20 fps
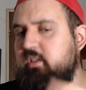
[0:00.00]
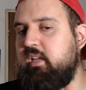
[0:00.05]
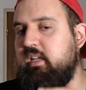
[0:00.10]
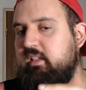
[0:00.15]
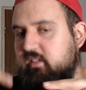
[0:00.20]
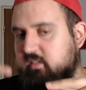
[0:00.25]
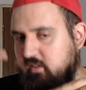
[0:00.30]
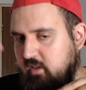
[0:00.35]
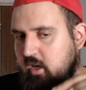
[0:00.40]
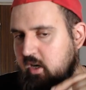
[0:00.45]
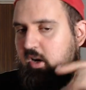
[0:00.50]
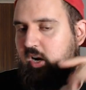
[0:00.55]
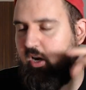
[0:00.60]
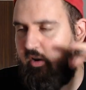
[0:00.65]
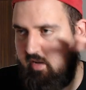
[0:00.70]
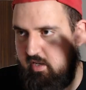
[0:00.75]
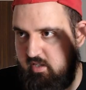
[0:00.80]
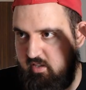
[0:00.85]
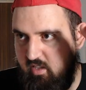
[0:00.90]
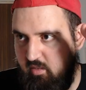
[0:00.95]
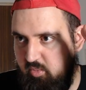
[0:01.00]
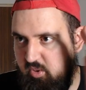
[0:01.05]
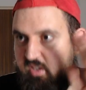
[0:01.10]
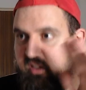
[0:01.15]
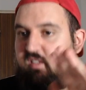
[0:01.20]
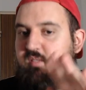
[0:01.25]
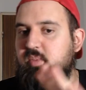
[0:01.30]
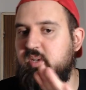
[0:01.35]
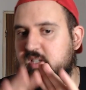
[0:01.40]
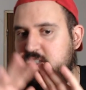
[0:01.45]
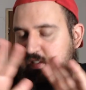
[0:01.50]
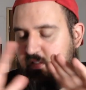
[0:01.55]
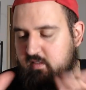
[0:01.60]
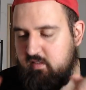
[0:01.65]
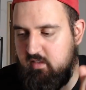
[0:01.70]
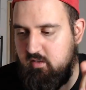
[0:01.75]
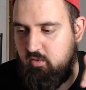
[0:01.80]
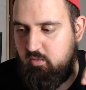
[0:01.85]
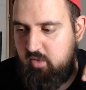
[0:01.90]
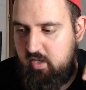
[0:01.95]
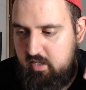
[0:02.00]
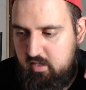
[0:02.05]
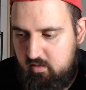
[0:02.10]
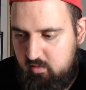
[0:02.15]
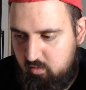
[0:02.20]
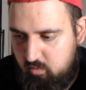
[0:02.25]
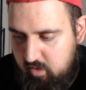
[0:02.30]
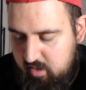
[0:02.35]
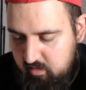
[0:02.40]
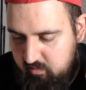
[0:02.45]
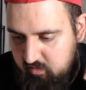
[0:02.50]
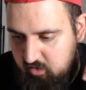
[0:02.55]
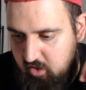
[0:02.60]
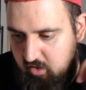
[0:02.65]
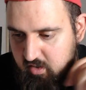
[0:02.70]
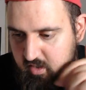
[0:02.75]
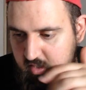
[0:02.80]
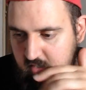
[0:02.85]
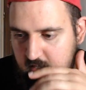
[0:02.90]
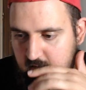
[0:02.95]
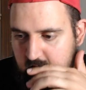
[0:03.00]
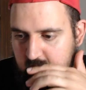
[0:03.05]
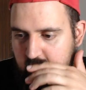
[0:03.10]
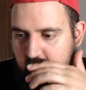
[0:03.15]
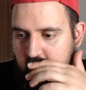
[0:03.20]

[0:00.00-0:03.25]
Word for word: that's not how I interpret this, but it's in a way, way of talking.